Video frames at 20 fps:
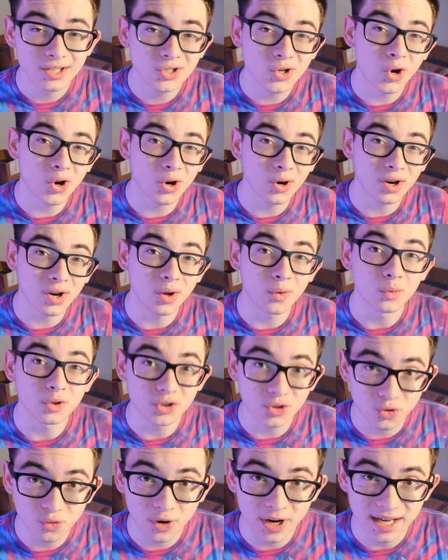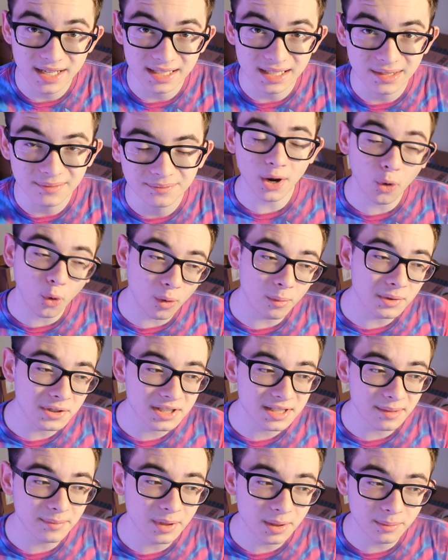this card was crazy. A normal
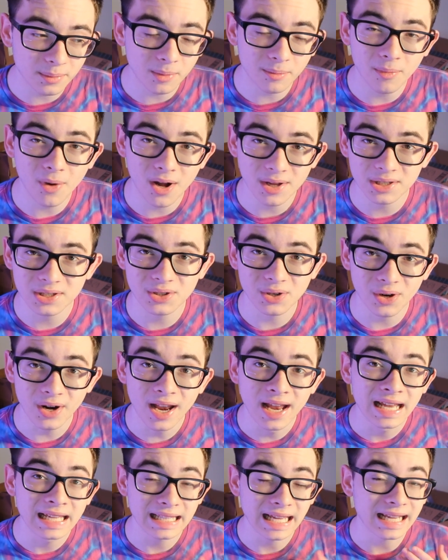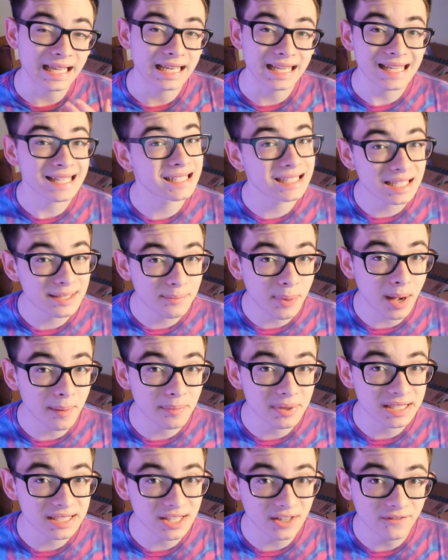summonable monster that can easily
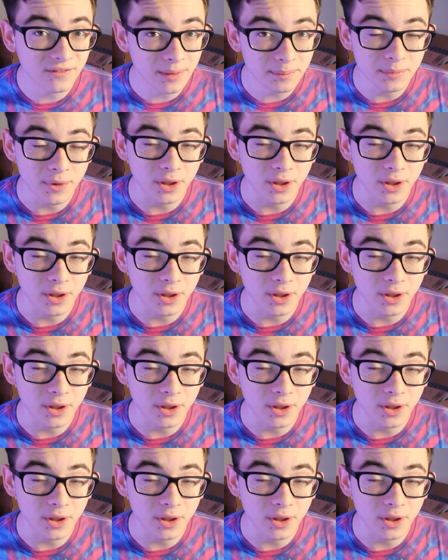pump itself